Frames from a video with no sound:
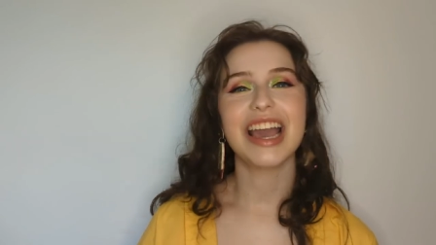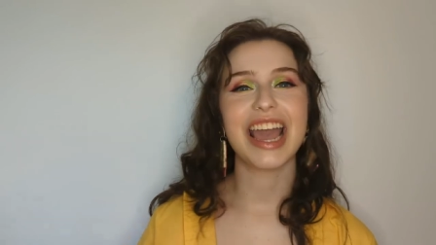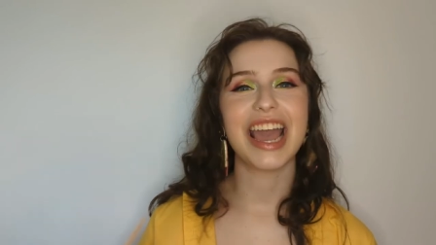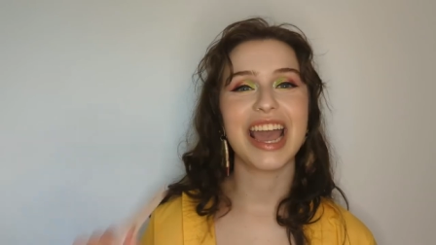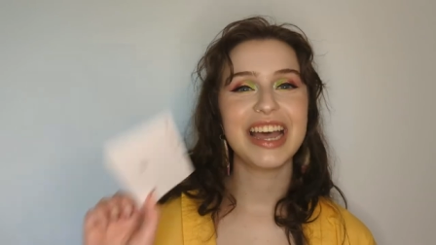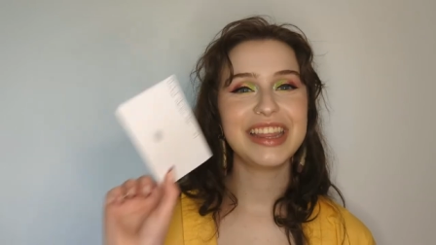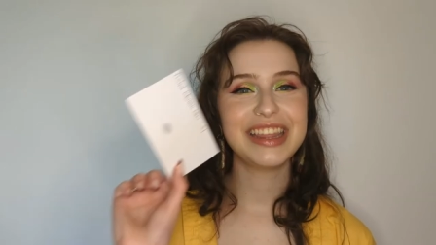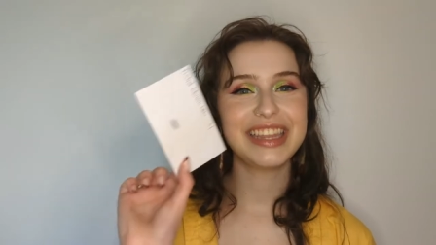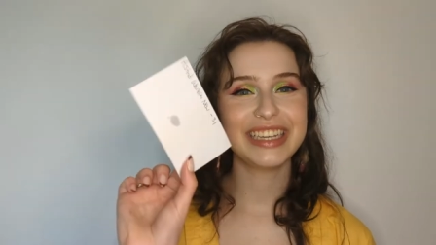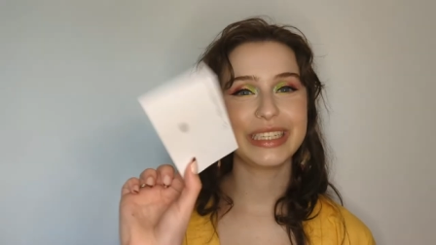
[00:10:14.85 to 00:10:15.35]

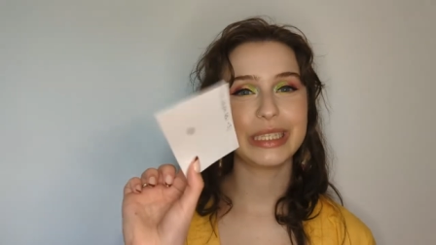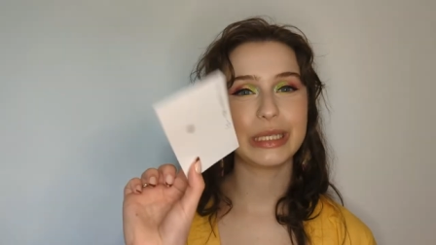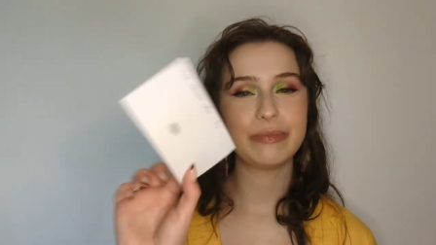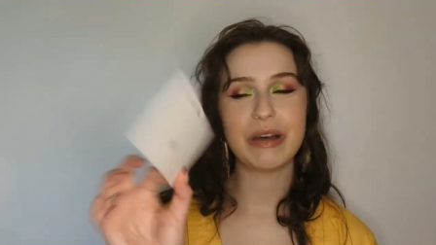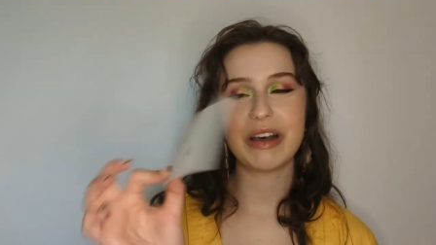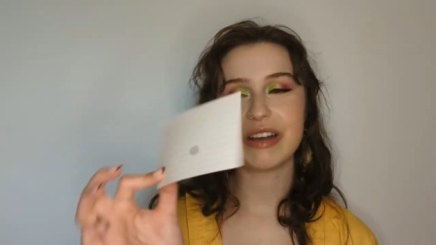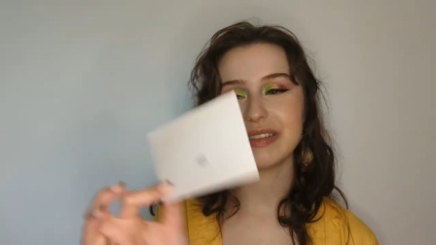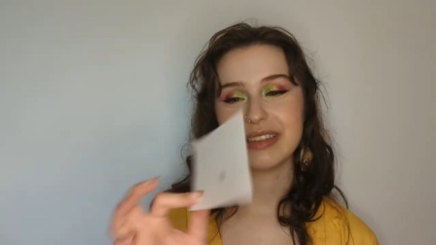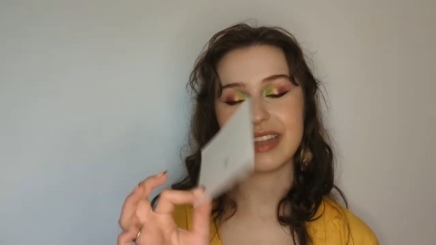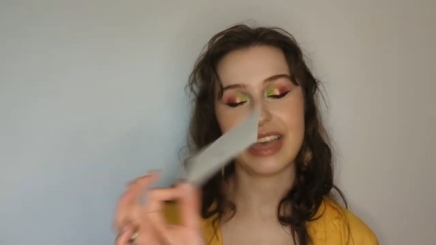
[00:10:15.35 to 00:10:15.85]
And this
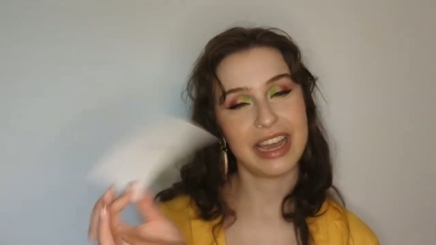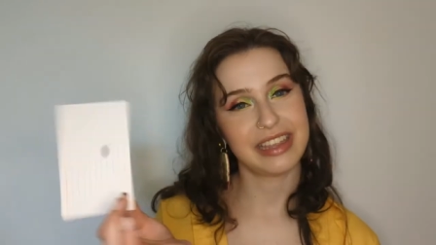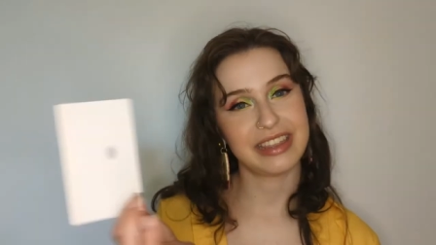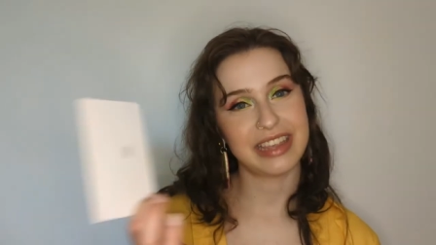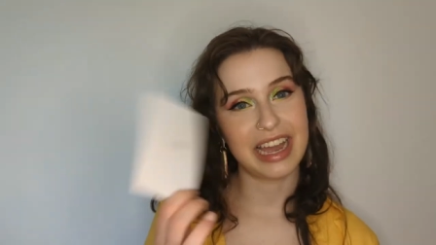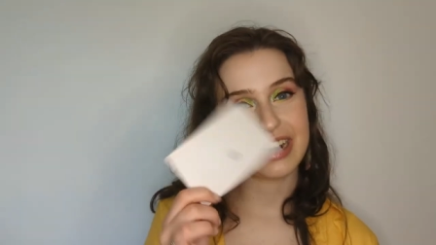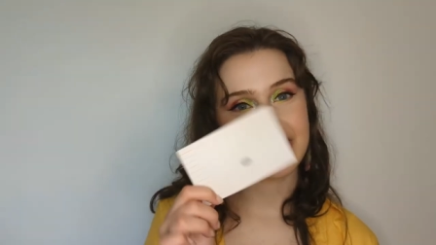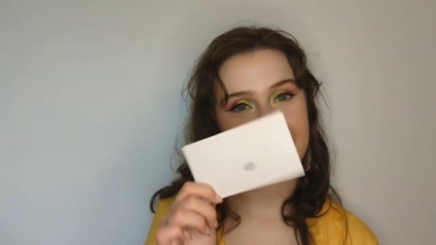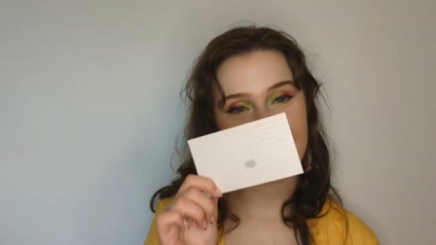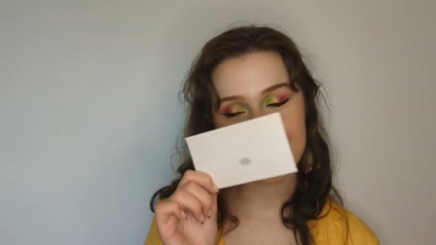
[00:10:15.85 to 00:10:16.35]
smells
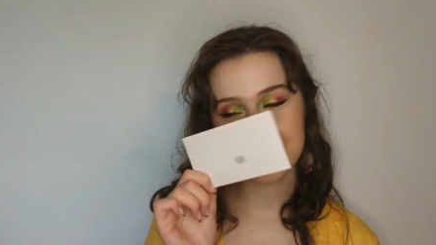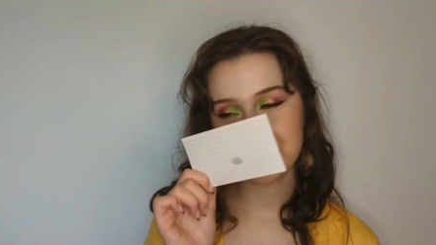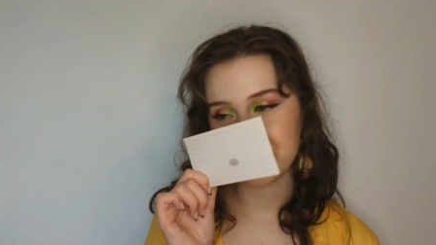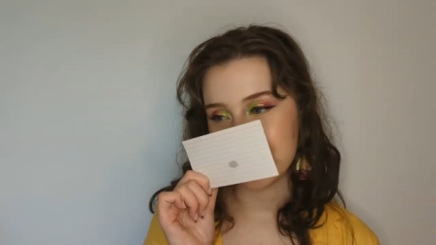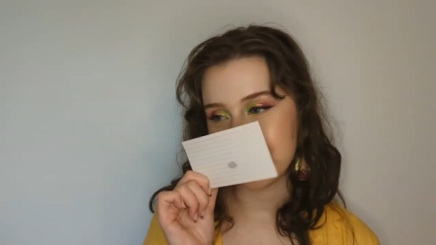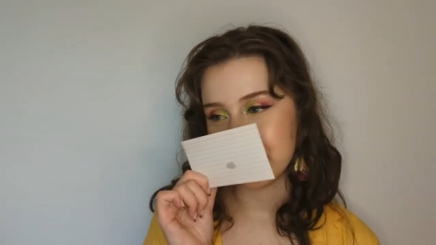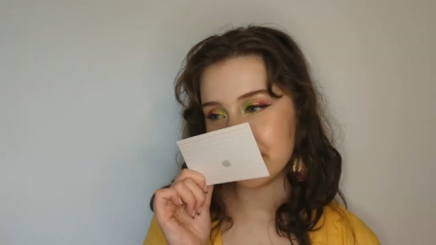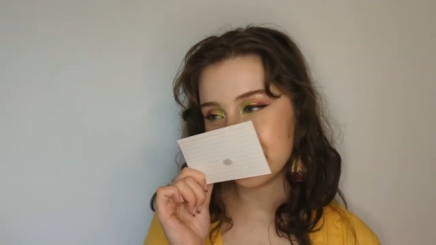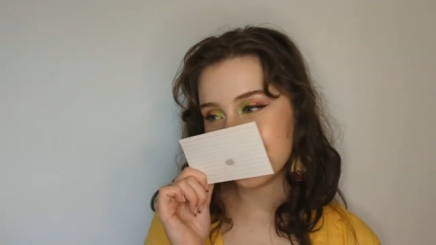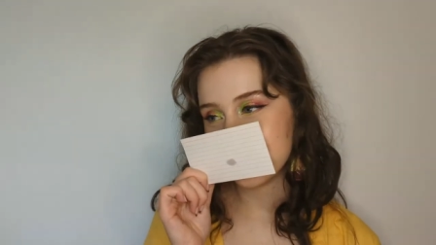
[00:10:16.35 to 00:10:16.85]
like that ice
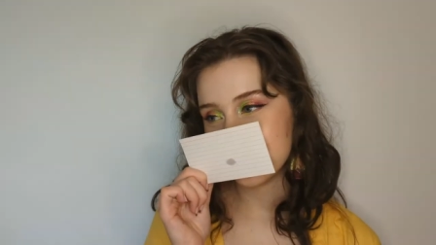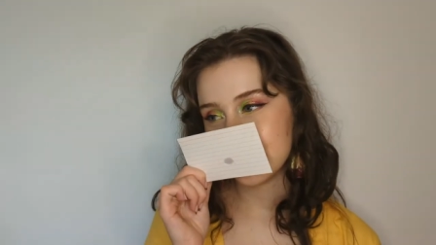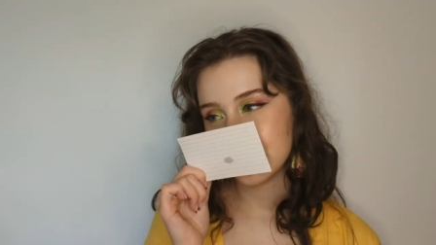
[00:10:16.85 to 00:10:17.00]
cream.